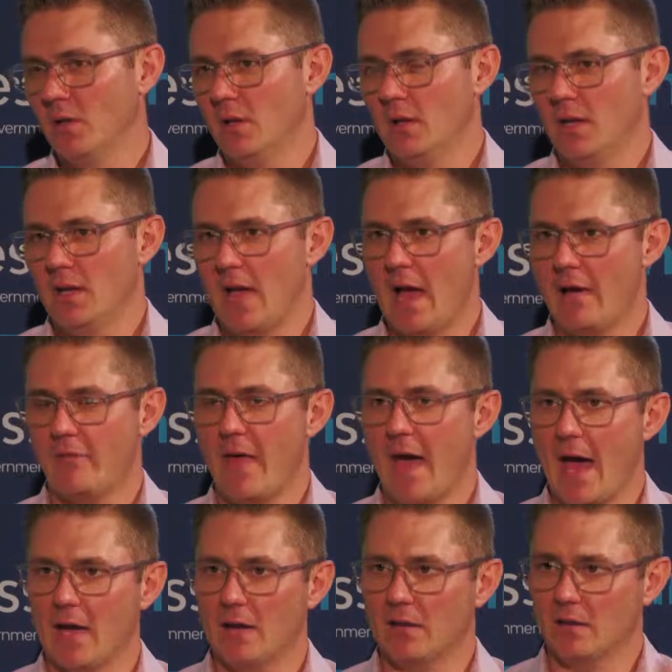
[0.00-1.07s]
have
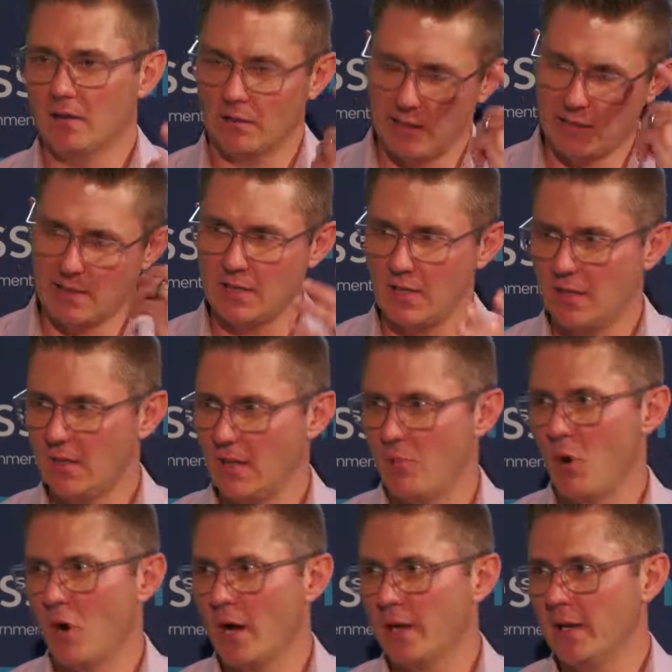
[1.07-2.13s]
that link in their
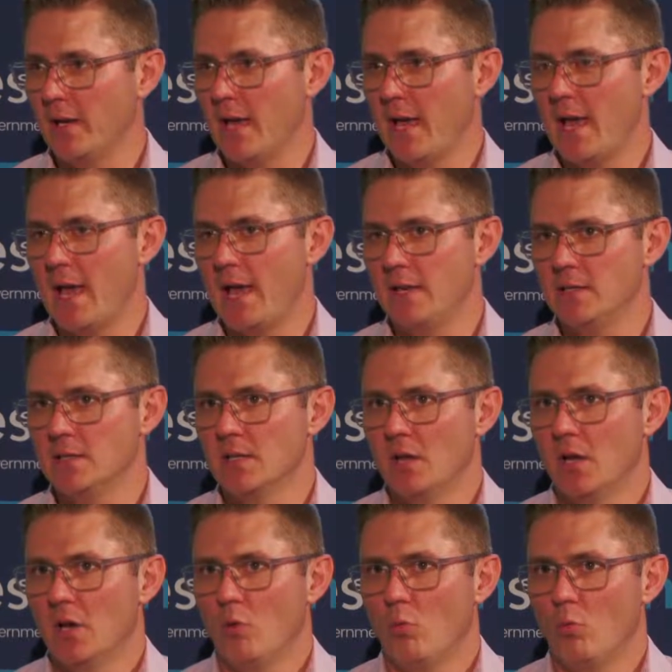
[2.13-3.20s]
mind. And
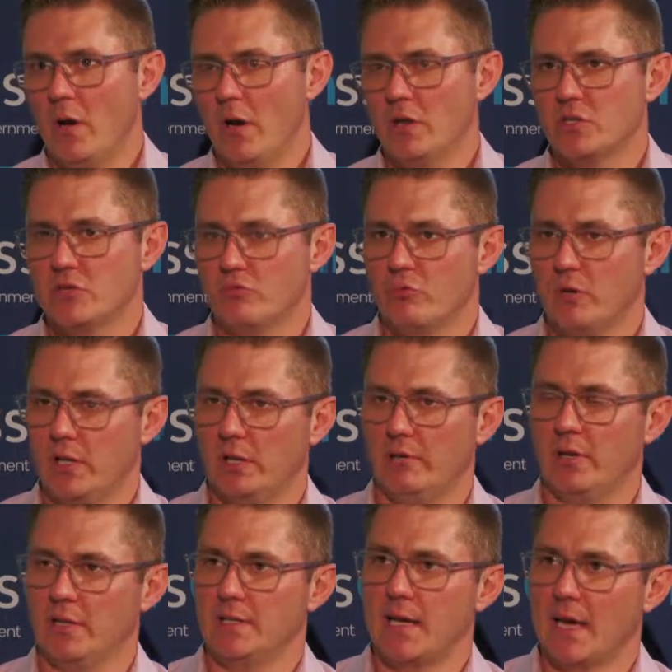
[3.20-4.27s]
where it's really,
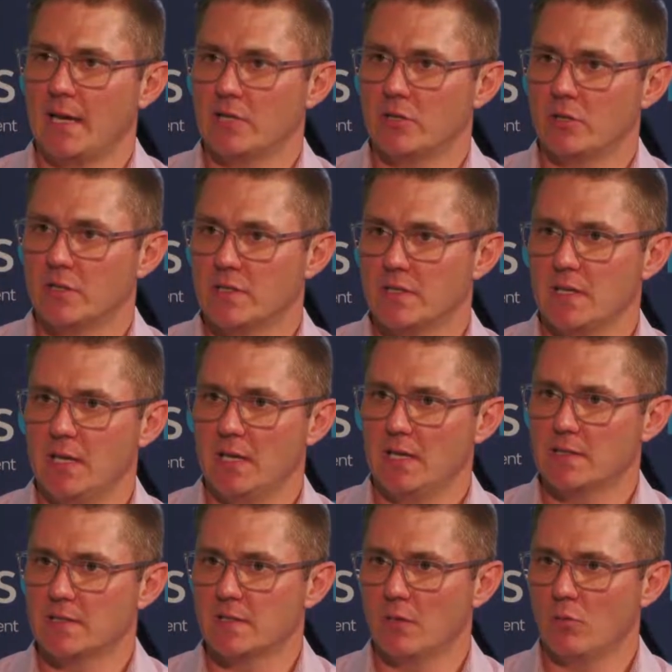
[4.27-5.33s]
really dangerous
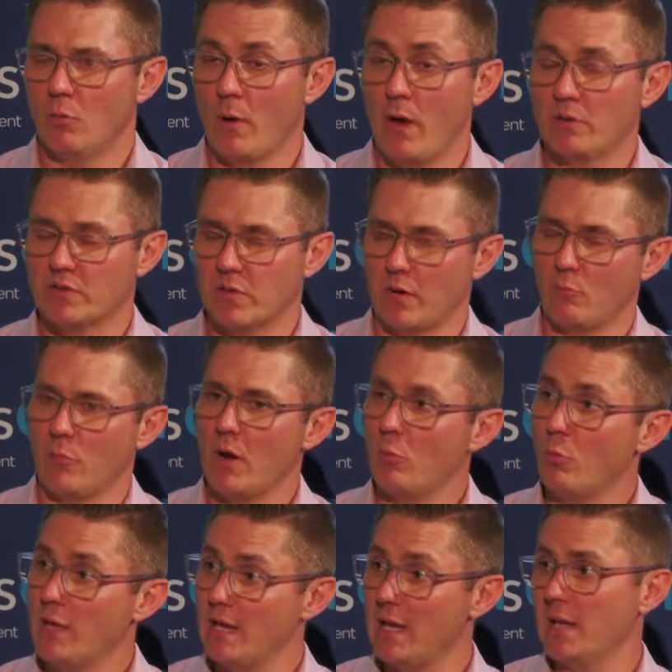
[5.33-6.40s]
is, where
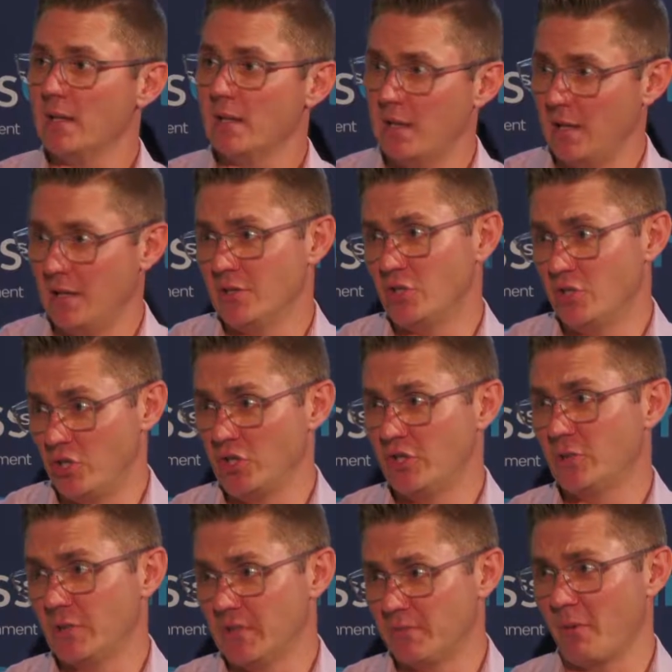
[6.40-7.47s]
we get it introduced
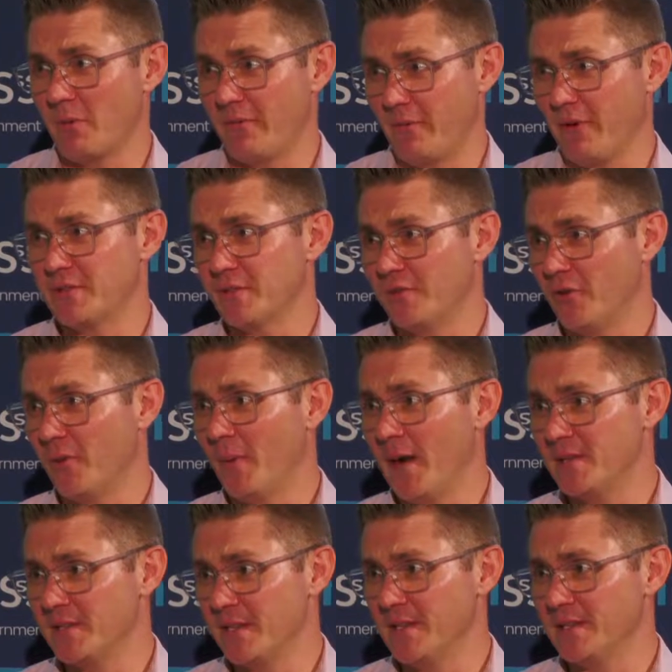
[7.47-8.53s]
to us probably first and
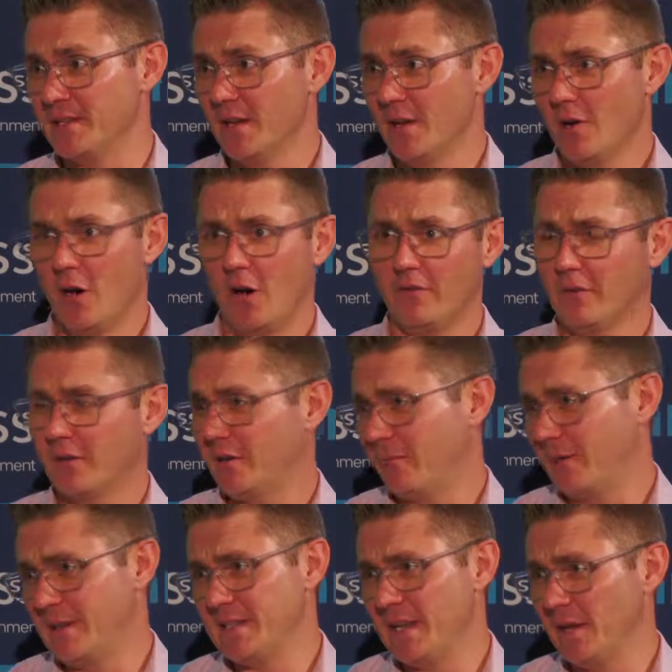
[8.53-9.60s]
foremost is often in a
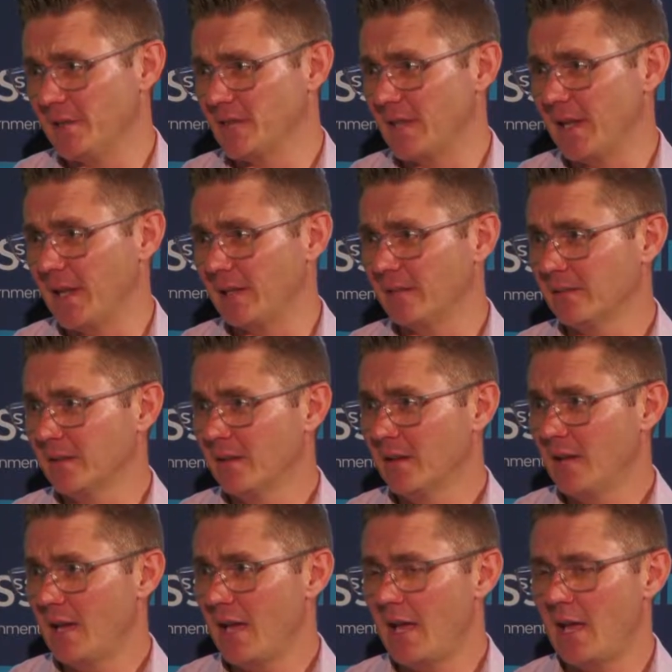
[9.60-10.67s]
retail setting.
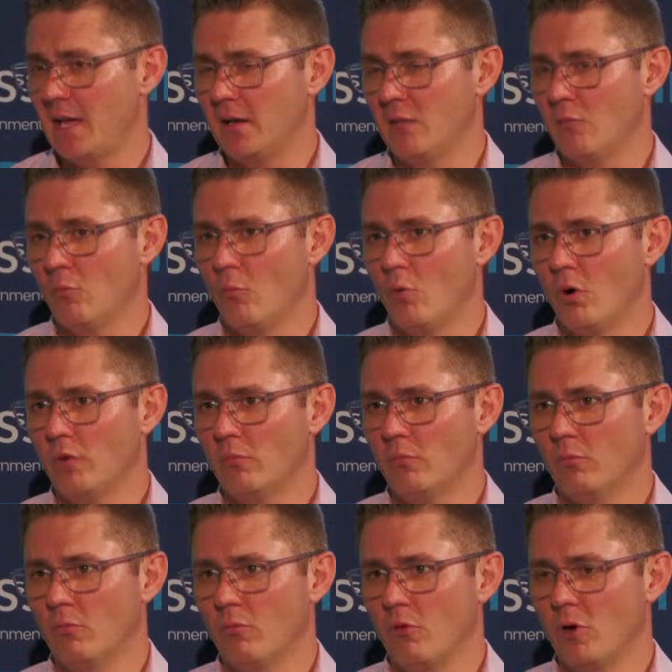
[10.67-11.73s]
And what
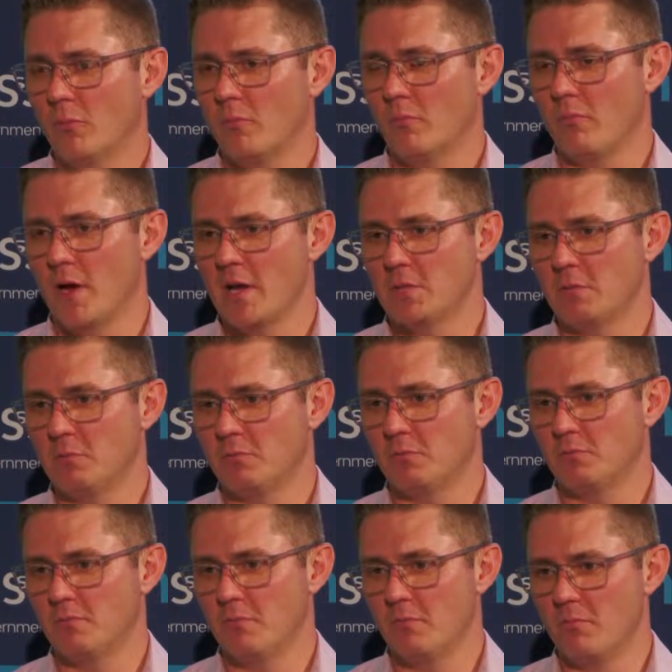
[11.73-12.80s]
most people
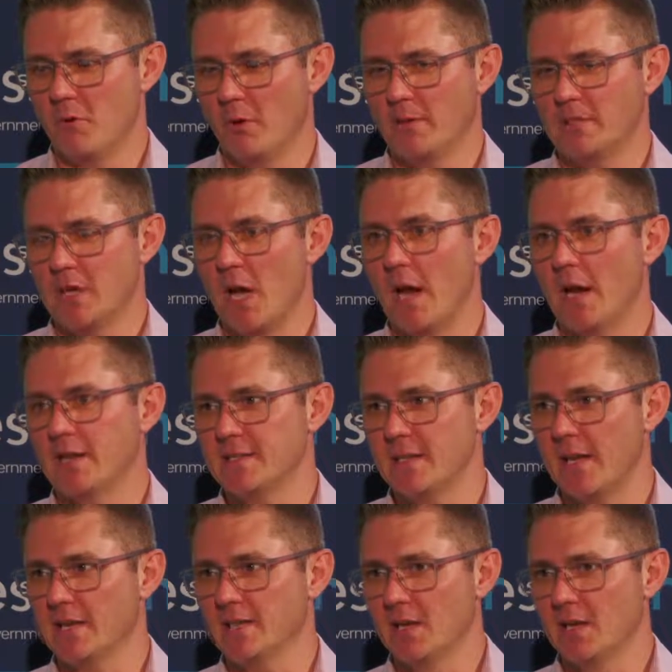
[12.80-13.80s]
probably don't understand is